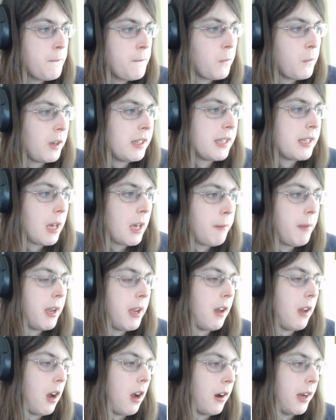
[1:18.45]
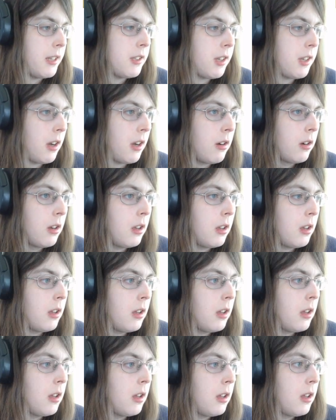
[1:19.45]
What does that mean? All right, so
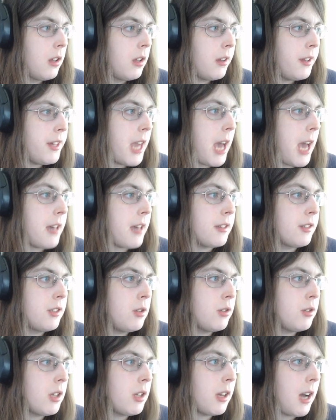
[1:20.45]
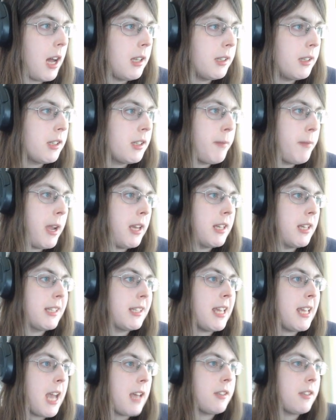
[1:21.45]
yes, Susan Collins of Maine is a
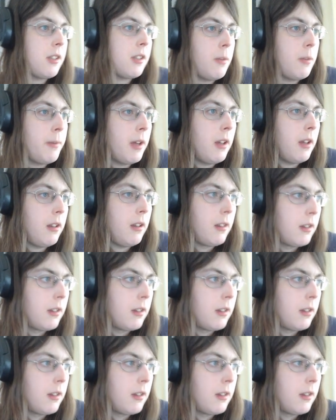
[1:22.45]
yes on the bill,